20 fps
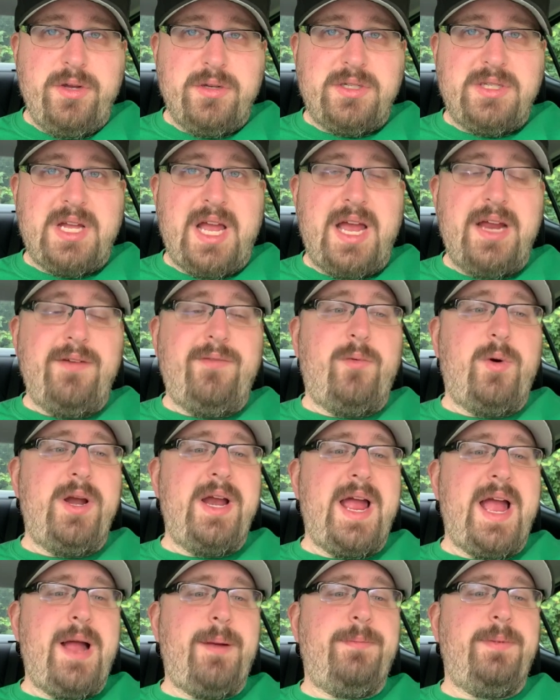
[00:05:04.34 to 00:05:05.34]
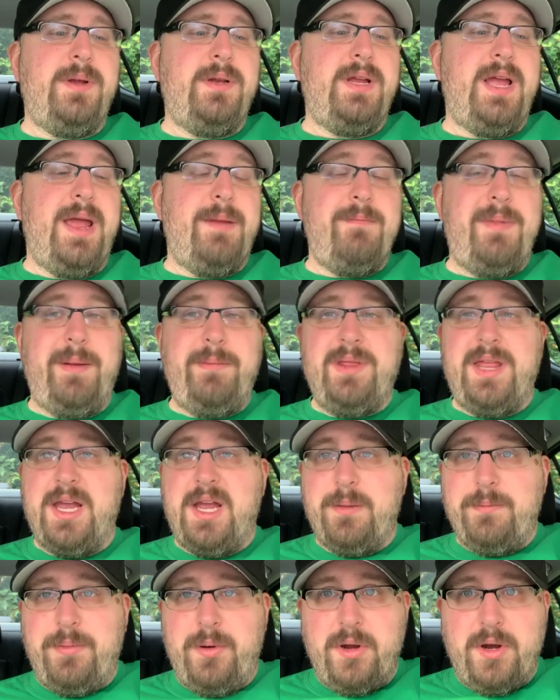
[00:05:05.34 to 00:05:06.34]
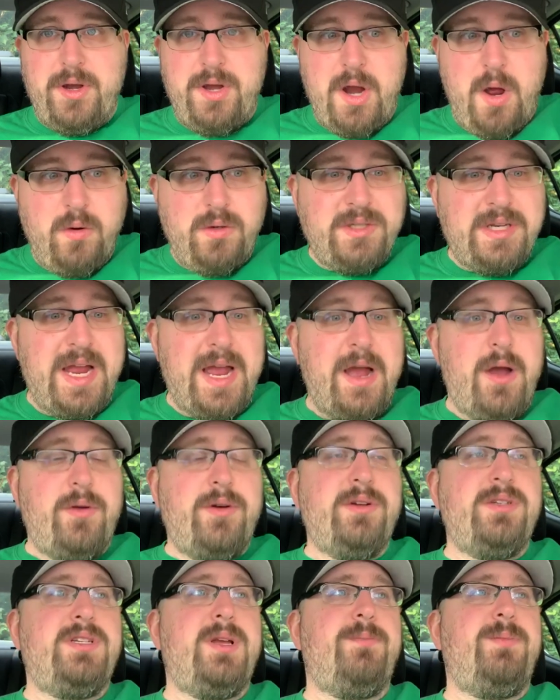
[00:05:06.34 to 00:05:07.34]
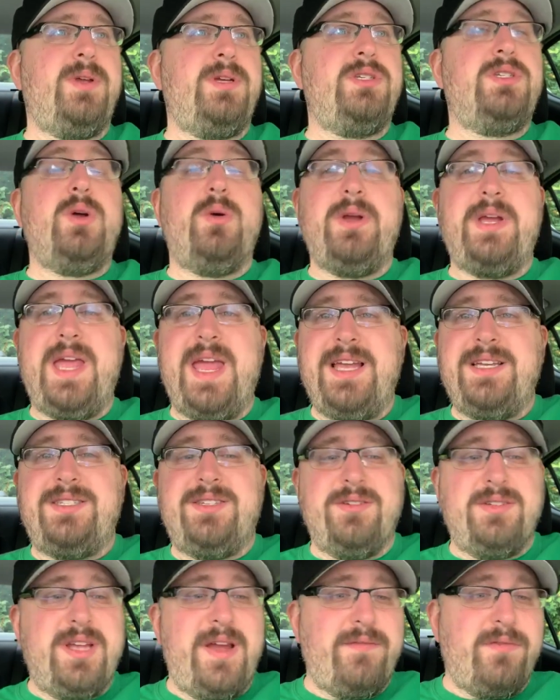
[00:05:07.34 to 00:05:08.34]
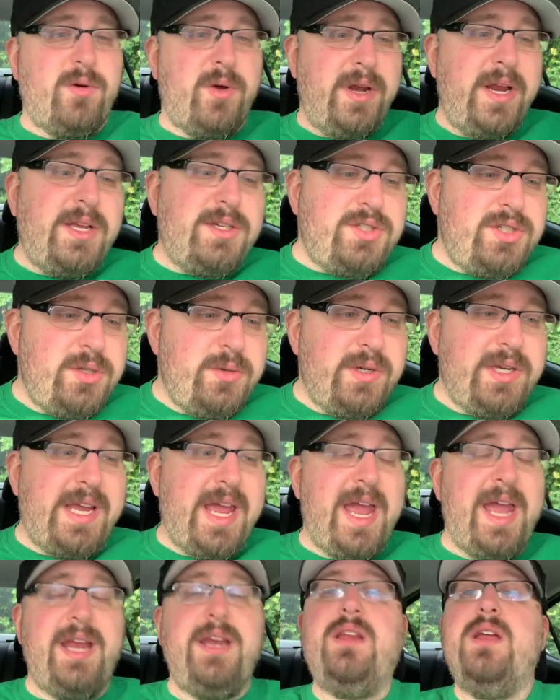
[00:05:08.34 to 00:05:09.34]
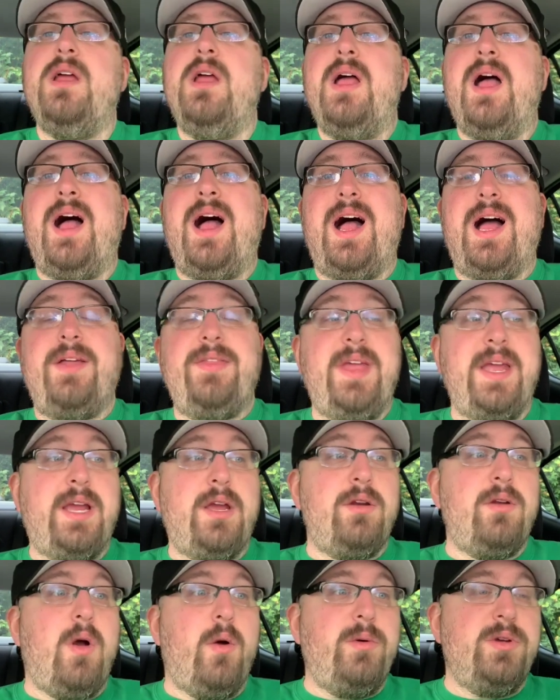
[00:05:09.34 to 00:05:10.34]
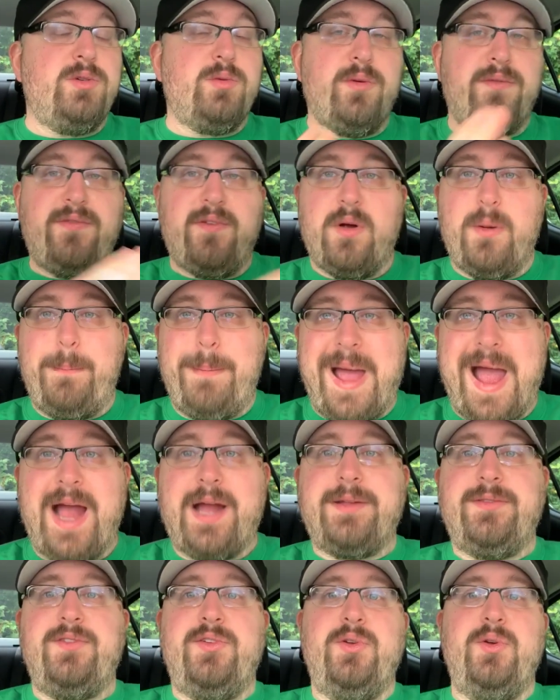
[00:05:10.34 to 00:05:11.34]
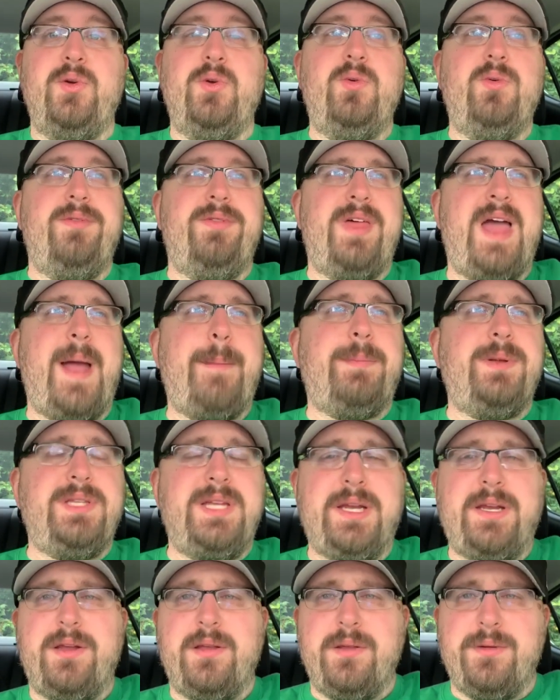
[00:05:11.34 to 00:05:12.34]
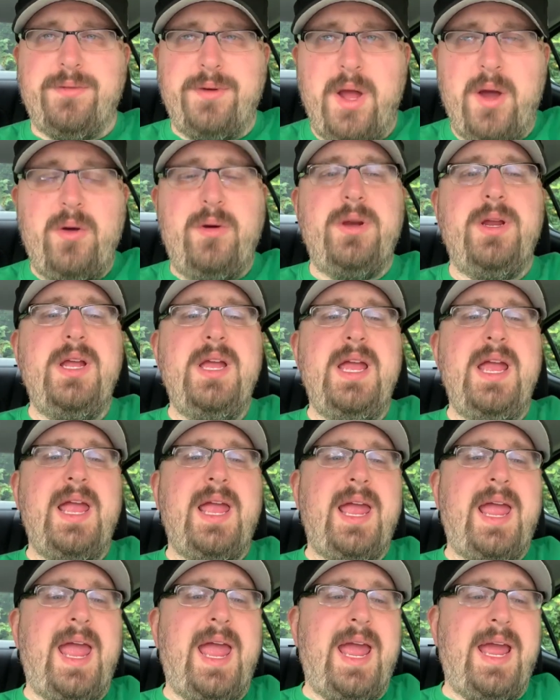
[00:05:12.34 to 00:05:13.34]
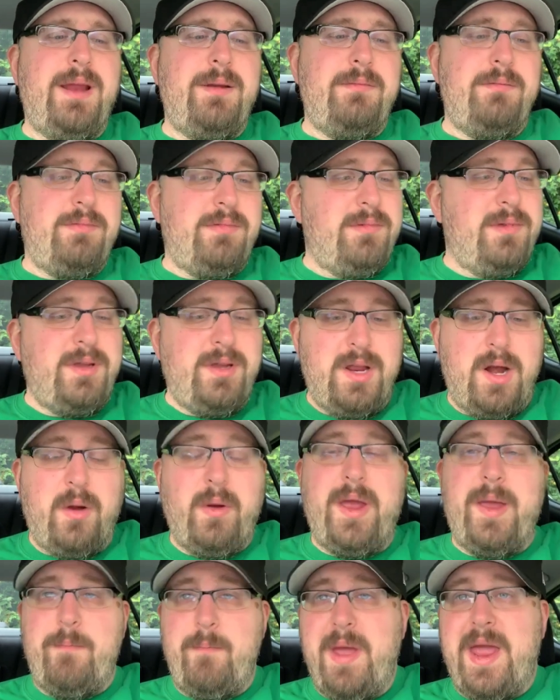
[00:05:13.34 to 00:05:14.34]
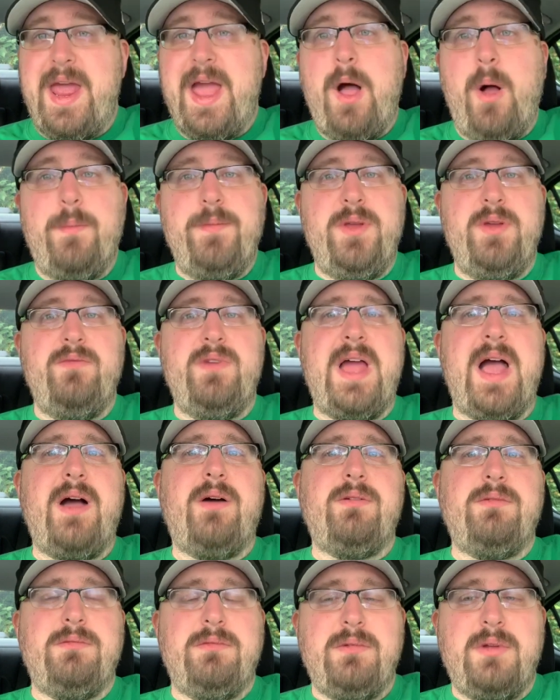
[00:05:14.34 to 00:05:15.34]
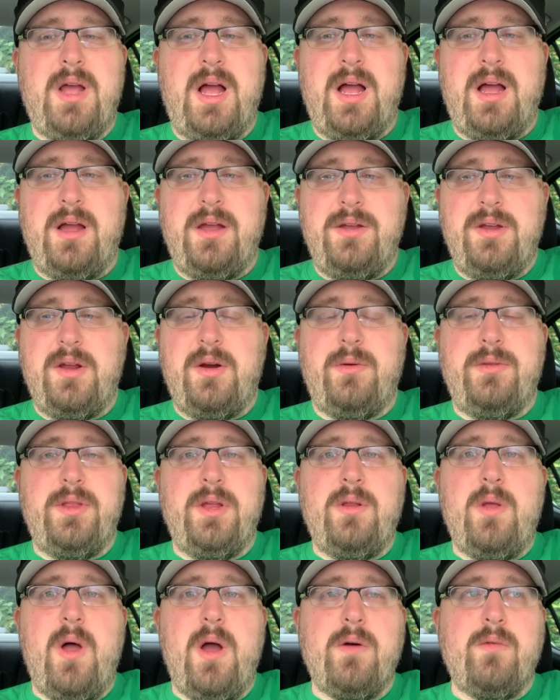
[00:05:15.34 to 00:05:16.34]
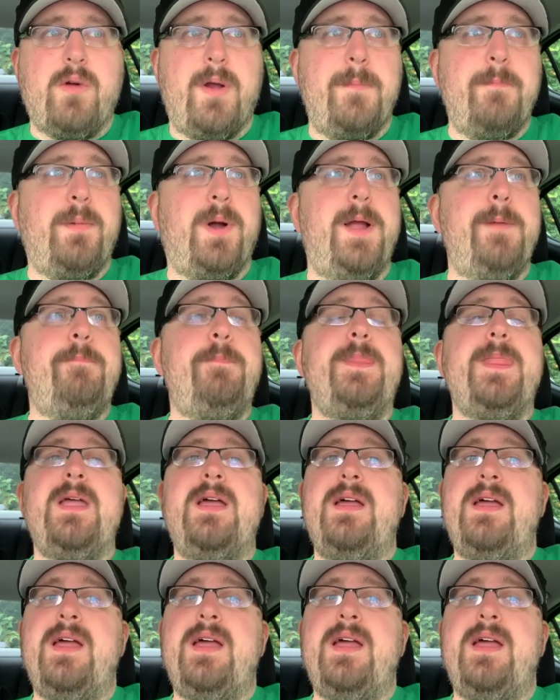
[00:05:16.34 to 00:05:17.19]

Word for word: know your side of what happened and maybe they could put a note down or something so in case there's ever an issue again uh, they can always refer back to that particular note and you know it may help you down uh, you know in the long run but